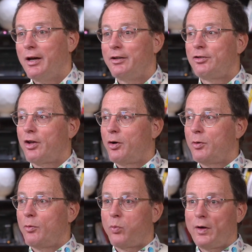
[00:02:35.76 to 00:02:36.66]
And so
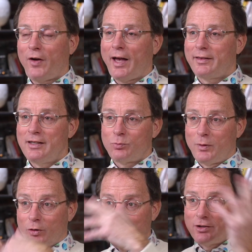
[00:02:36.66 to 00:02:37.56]
we've got these
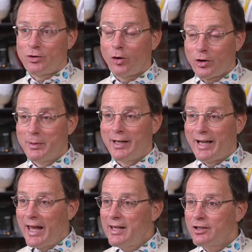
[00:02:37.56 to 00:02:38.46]
document
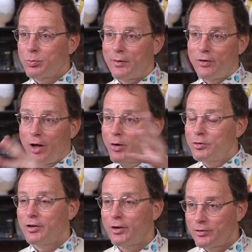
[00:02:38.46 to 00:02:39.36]
lakes where
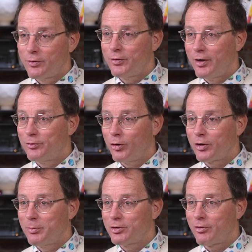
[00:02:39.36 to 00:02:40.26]
loads and loads of
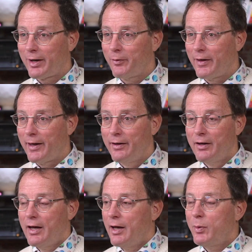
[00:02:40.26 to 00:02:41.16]
documents are out there,
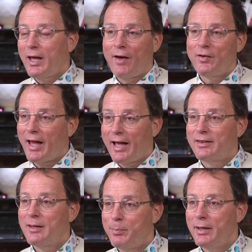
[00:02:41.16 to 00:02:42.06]
and we haven't had
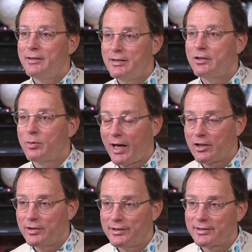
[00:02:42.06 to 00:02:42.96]
the ability to
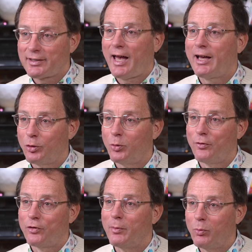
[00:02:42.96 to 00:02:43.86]
actually scan all
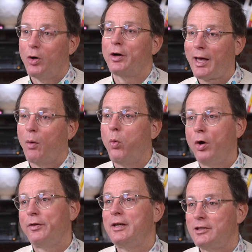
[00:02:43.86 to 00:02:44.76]
of them and work out
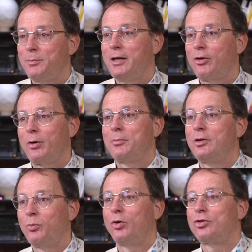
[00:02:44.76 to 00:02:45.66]
what needs to be encrypted
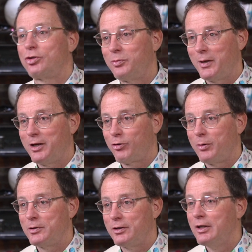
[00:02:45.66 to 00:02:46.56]
and what shouldn't be
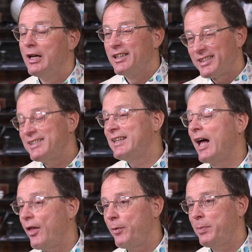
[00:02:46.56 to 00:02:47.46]
encrypted. So that's the
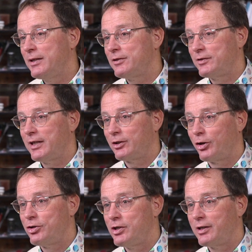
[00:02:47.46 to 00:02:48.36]
other piece of
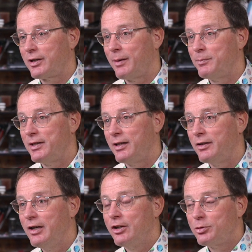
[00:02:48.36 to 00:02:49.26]
technology that comes in.
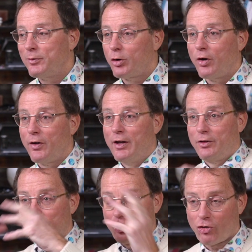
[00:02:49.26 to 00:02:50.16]
So we've got
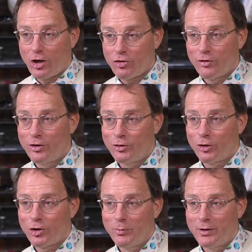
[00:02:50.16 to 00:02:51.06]
the structure of the
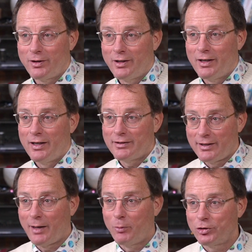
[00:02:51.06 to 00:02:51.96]
document is
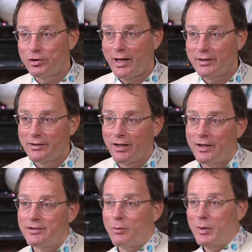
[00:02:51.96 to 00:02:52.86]
now more
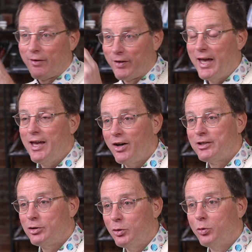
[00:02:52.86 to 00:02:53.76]
standardized, and we have AI
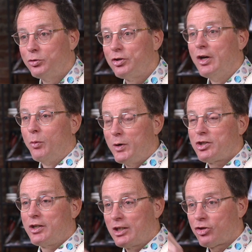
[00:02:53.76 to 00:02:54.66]
tools which
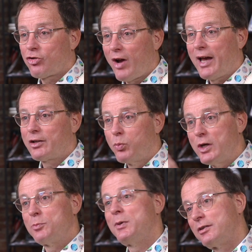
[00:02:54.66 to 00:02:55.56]
can extract
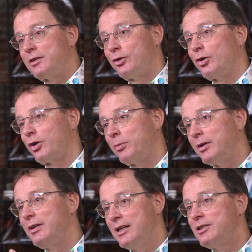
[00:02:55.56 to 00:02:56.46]
which bits of the
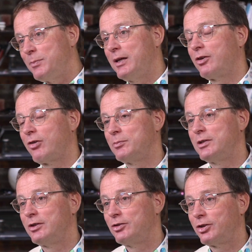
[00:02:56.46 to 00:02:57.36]
document need to be
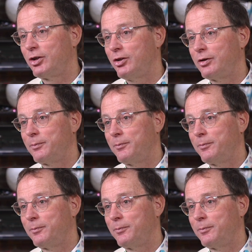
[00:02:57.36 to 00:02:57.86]
encrypted and secured.